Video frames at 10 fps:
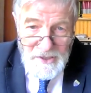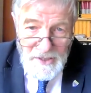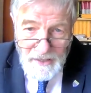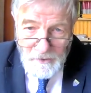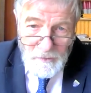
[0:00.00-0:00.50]
it's
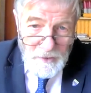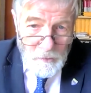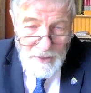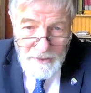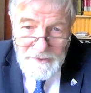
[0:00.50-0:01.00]
not only
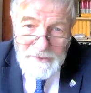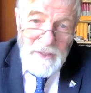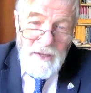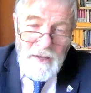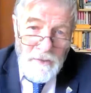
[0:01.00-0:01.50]
Greeks.
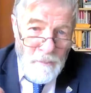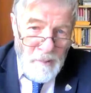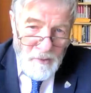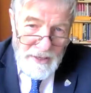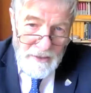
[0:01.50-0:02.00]
The
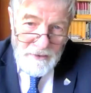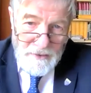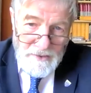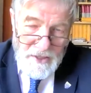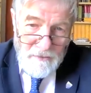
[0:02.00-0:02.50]

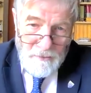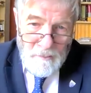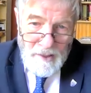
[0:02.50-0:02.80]
Bulgarians have a